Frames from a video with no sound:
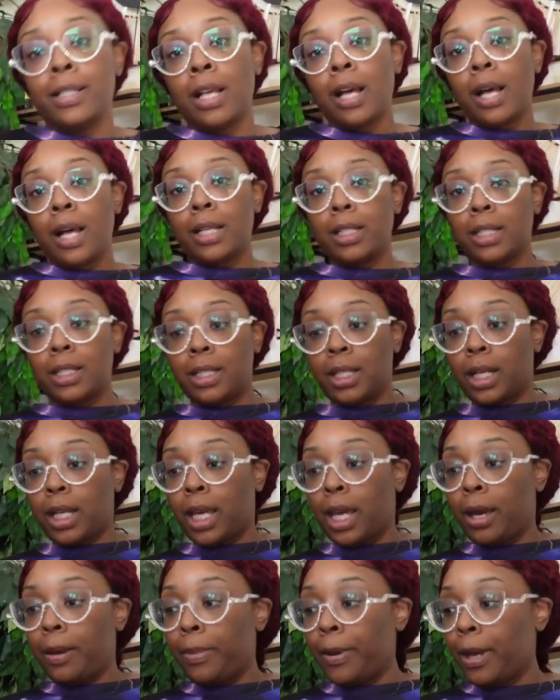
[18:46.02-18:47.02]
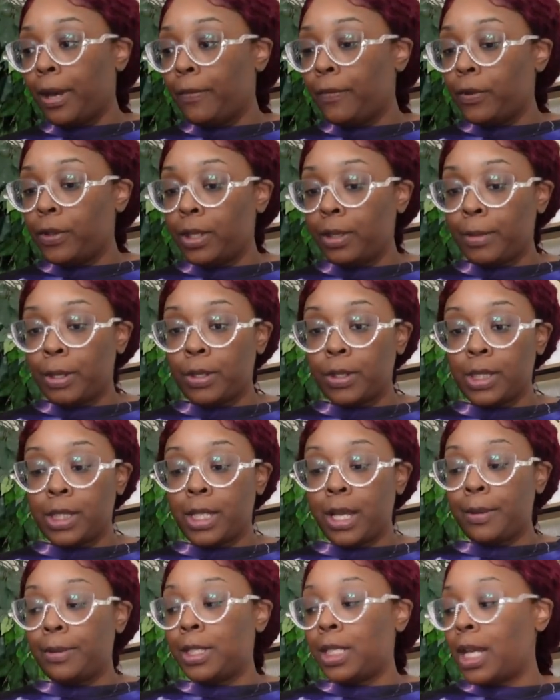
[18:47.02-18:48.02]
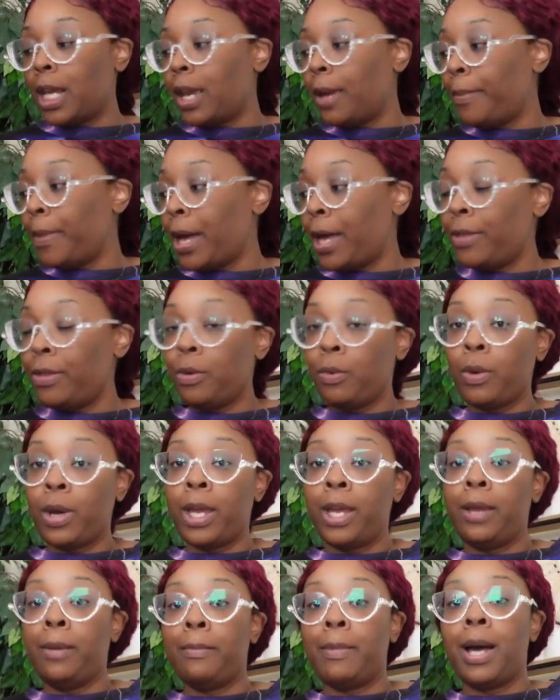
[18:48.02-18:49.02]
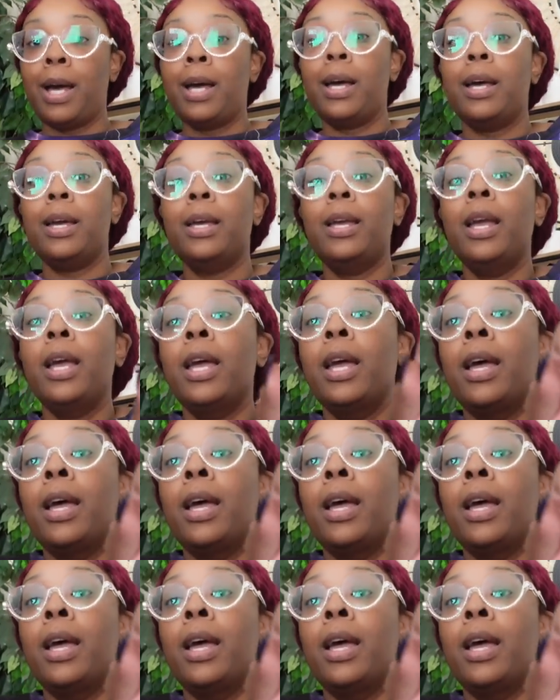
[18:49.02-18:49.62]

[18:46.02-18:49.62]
saw I just did a campaign for them on Snapchat. By the way, my